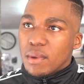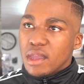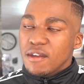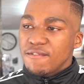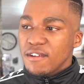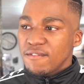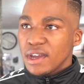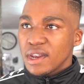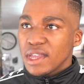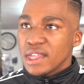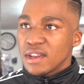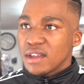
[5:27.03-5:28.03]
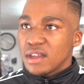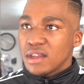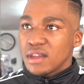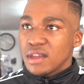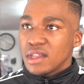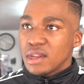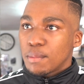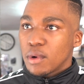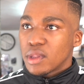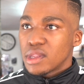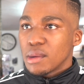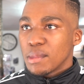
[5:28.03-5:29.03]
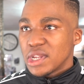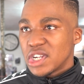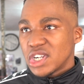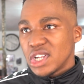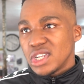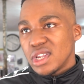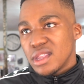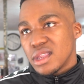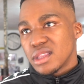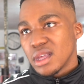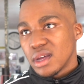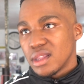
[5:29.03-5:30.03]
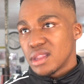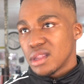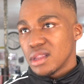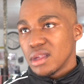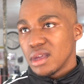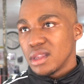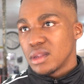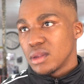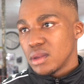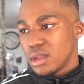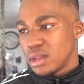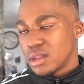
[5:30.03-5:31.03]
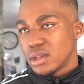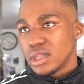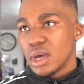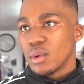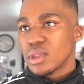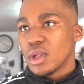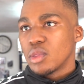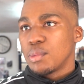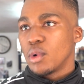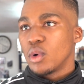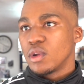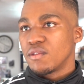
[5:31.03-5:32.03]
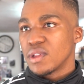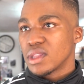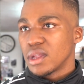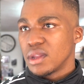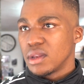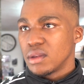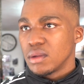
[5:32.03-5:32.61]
If a fighter in a boxing match changes his stance and he's now southpaw all of a sudden,